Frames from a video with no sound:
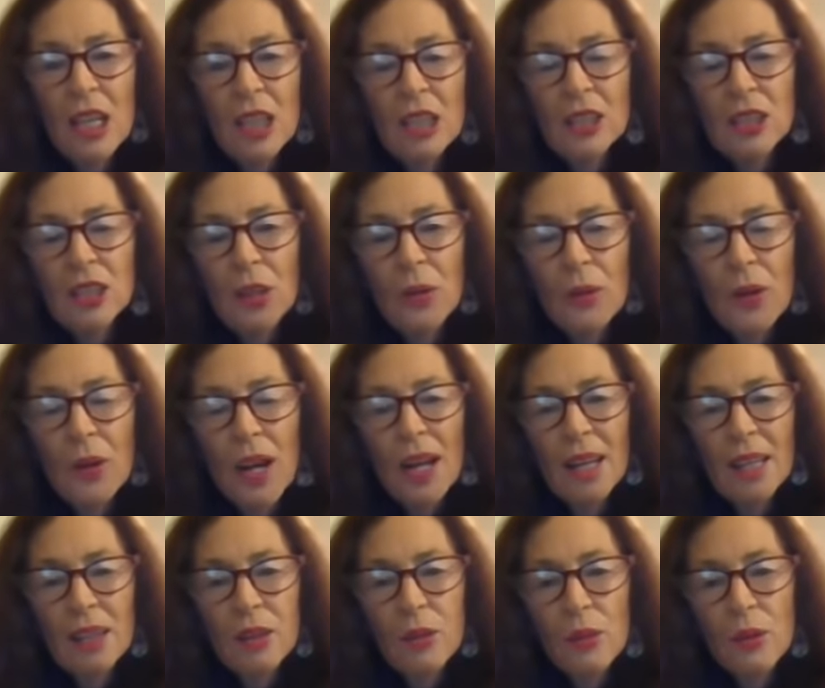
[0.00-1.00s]
So
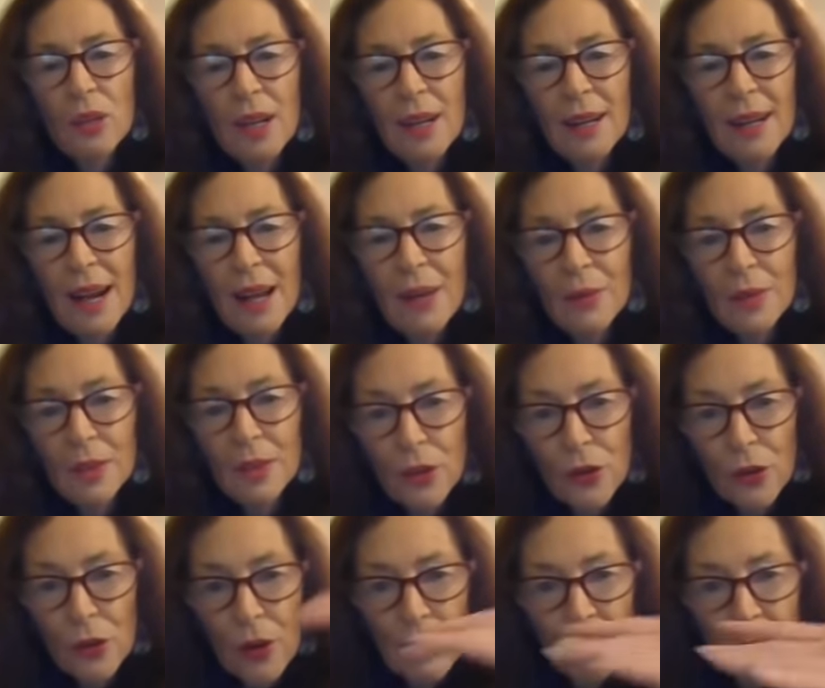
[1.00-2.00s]
I thought I'd have a
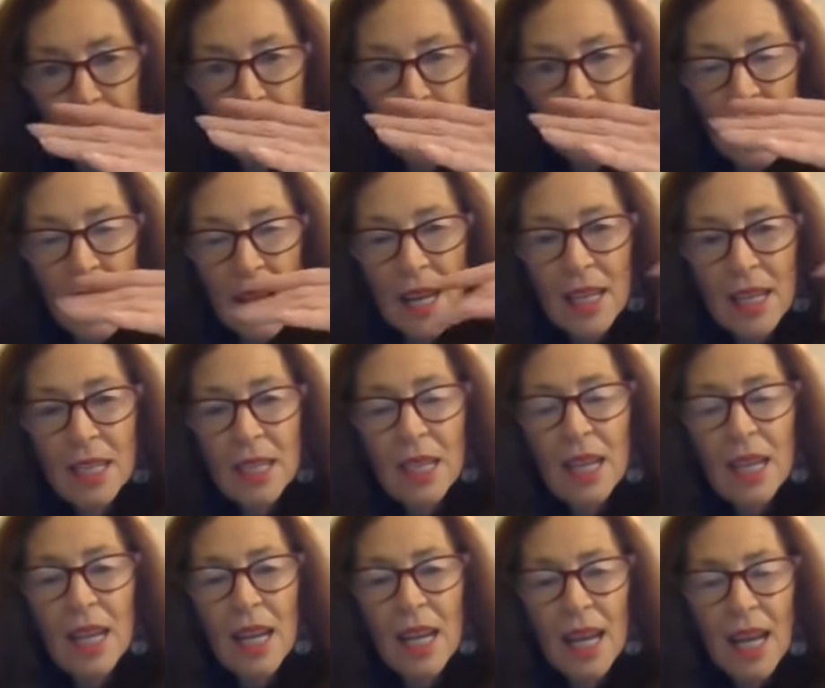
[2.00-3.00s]
Trump line,
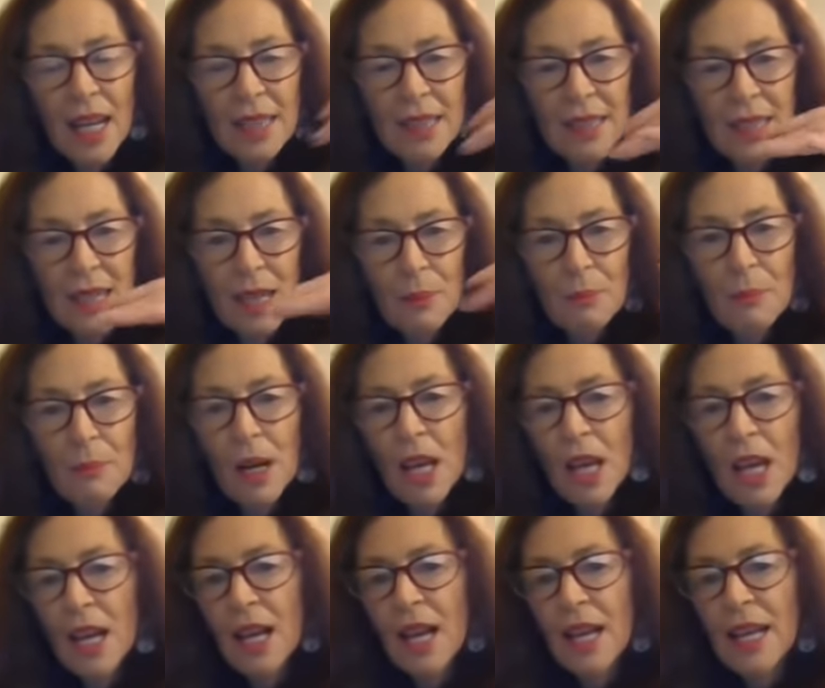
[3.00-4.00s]
a Dem
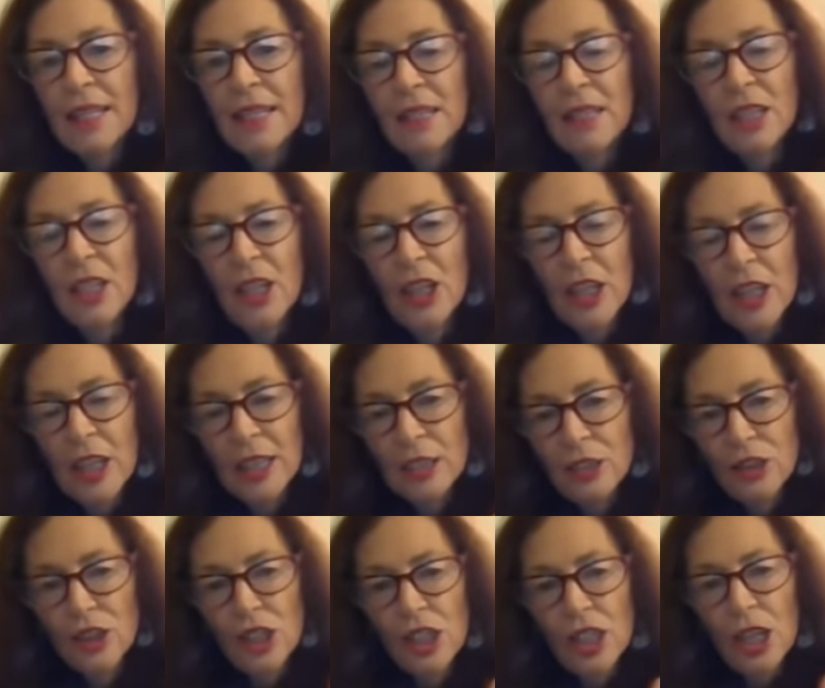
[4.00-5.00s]
line, a
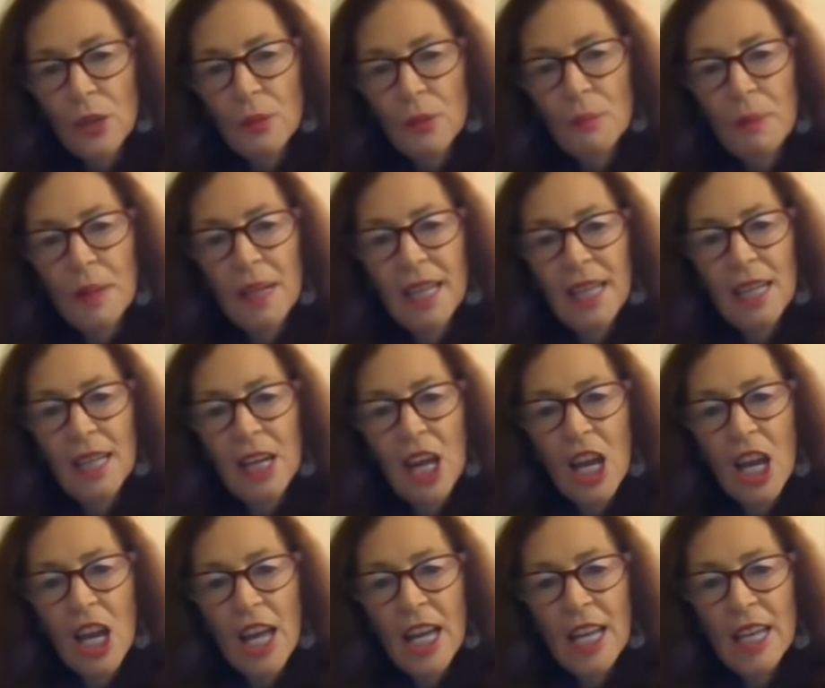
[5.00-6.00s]
GOP
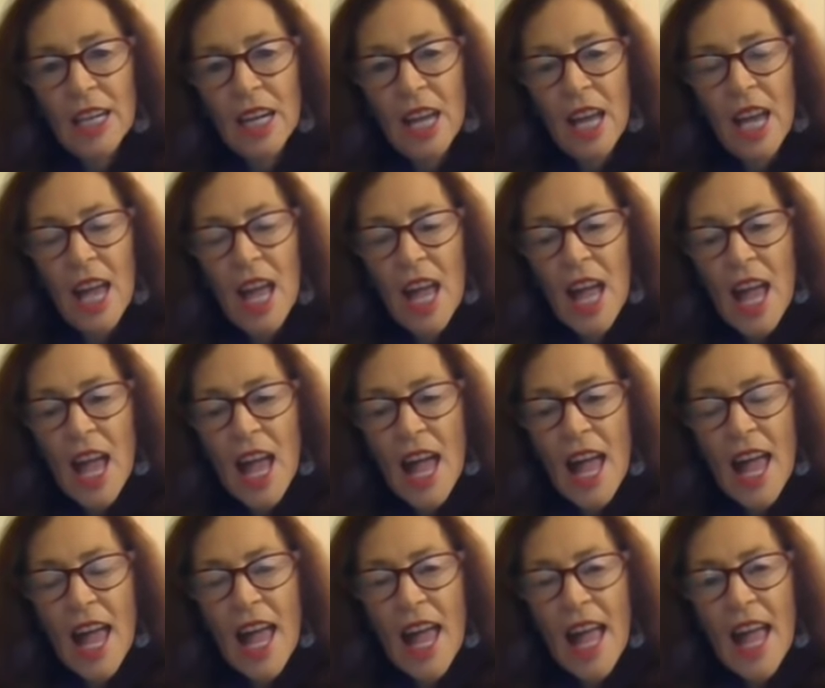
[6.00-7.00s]
line,
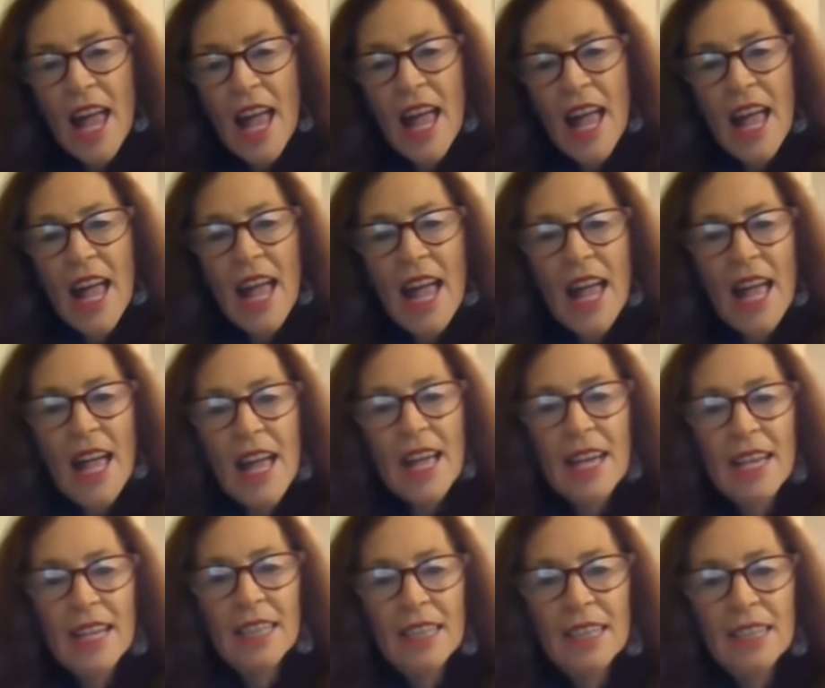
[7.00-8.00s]

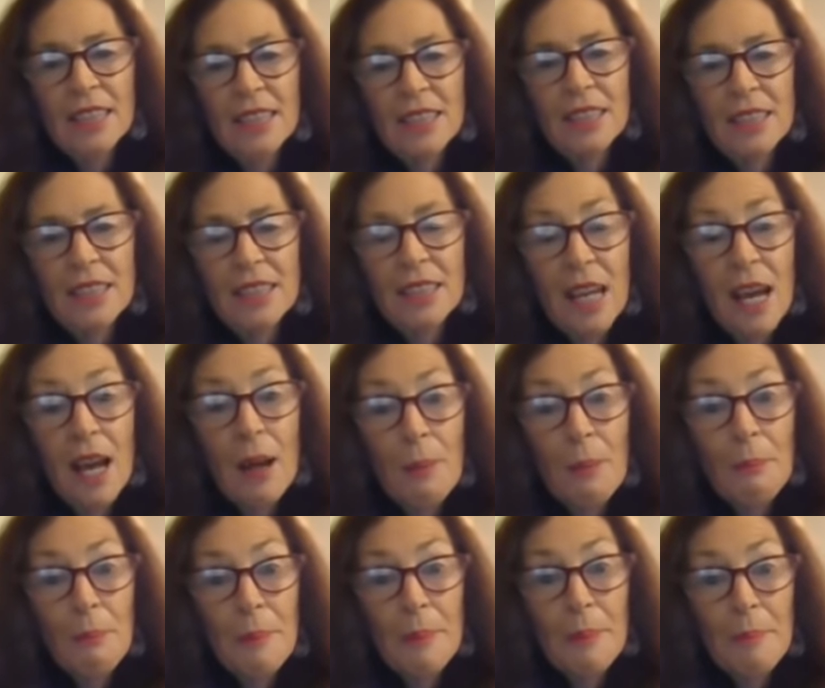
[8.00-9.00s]
and a
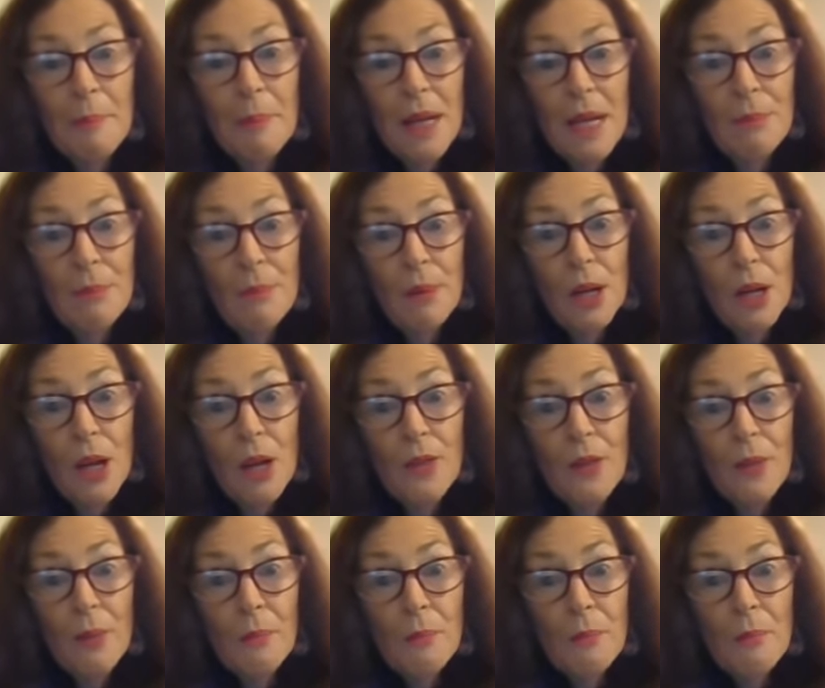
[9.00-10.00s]
People of
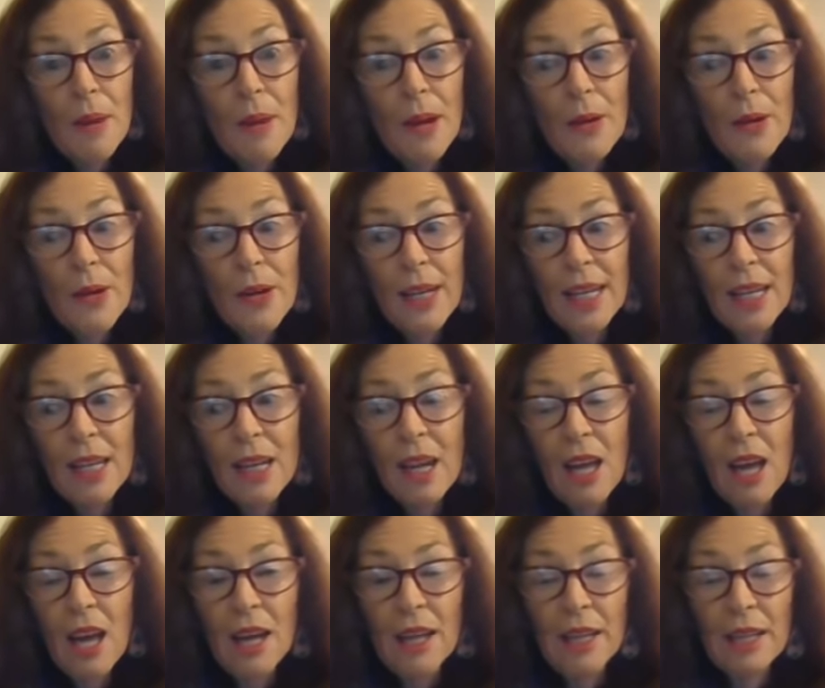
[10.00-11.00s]
America
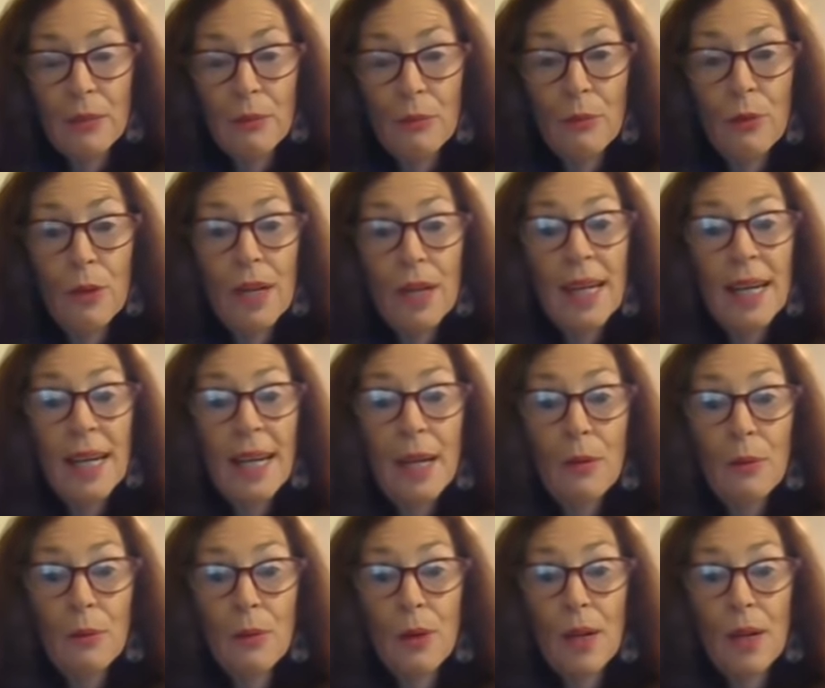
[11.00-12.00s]
line. Really,
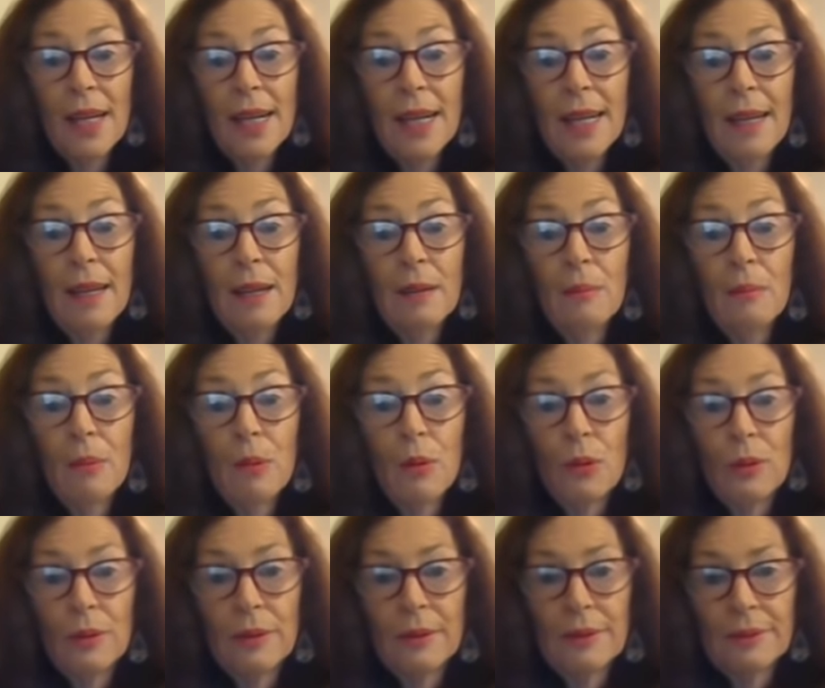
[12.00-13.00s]
really
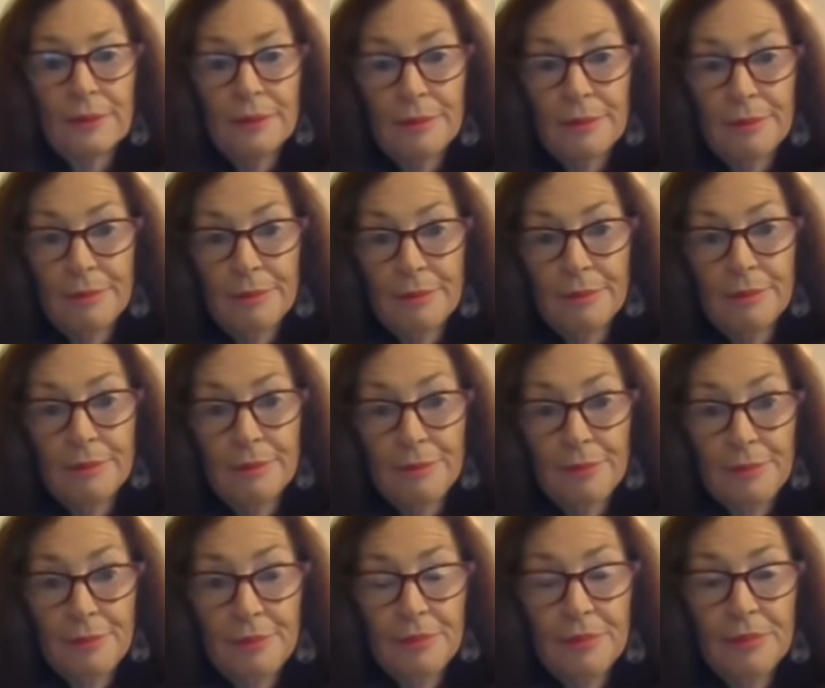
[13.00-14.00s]

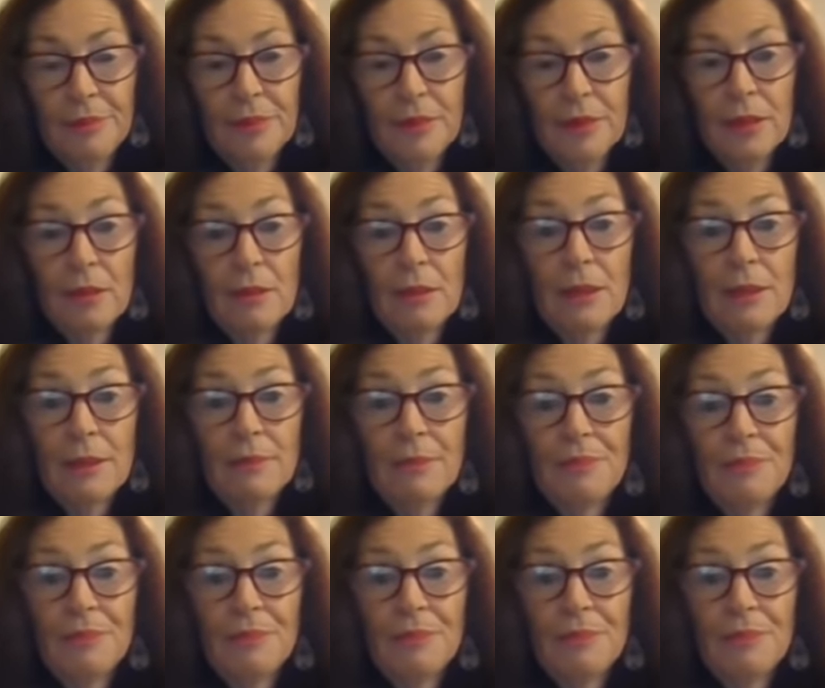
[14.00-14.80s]
important.